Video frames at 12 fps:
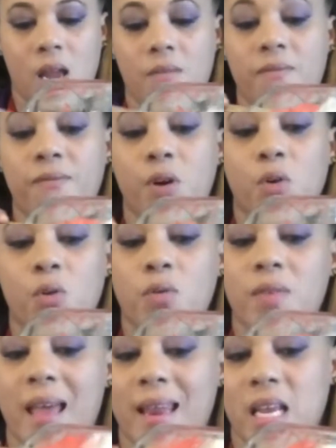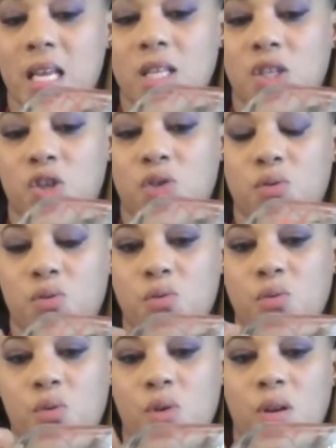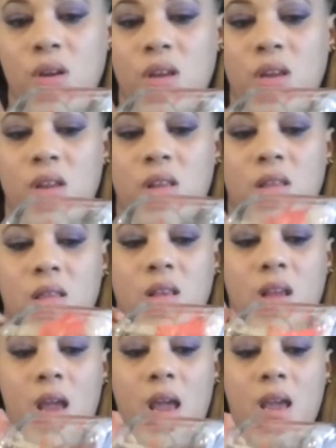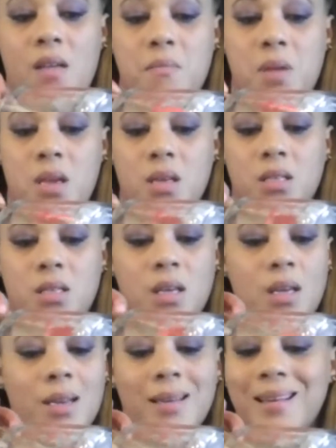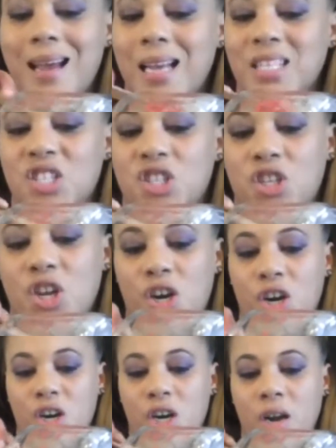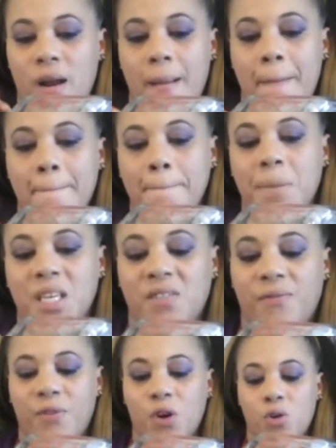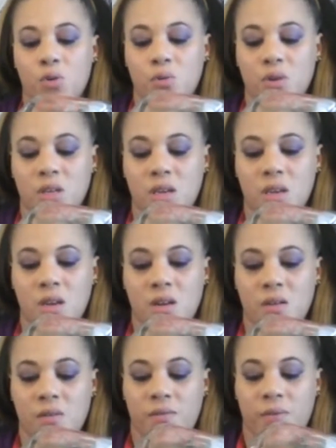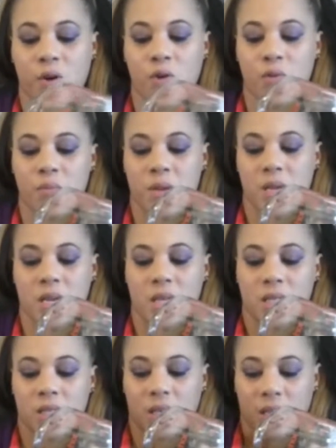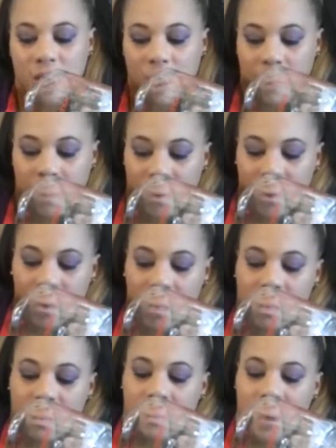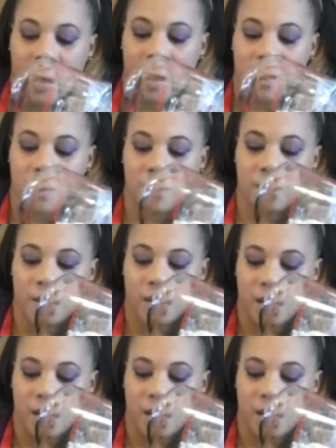and fold that into the egg mix. Not stir, but fold. Fold means get up underneath the bottom.